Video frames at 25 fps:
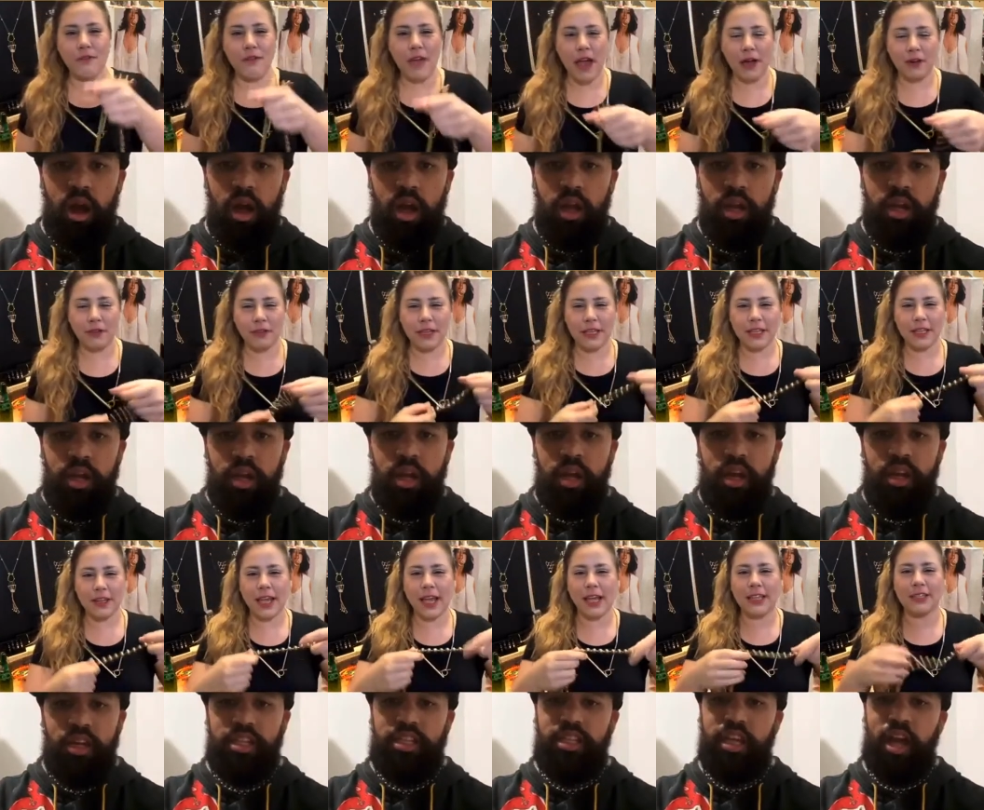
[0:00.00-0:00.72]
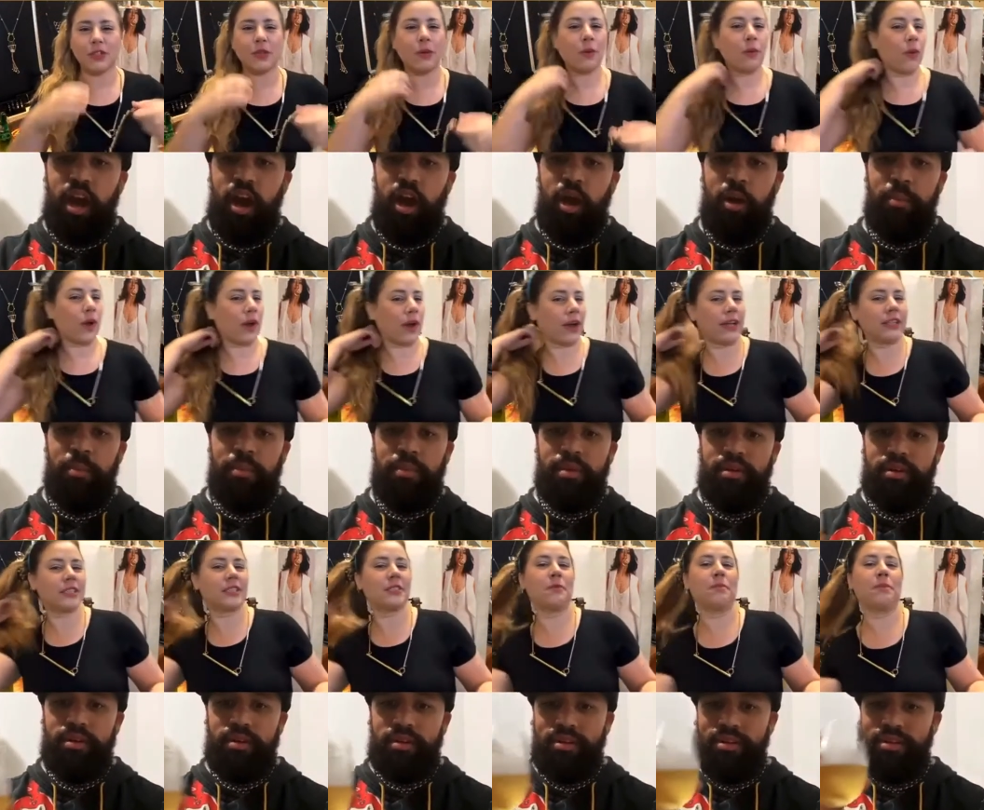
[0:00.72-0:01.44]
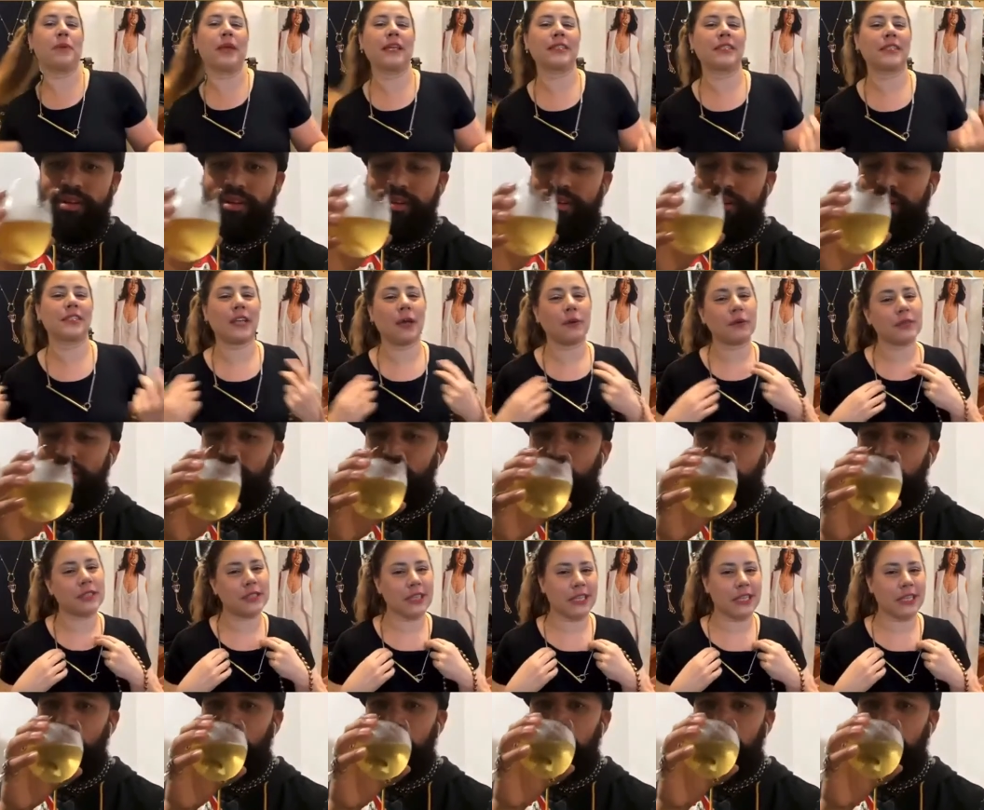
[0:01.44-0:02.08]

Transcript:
Speaker 1: that okay, Yum. so some pieces I was thinking about.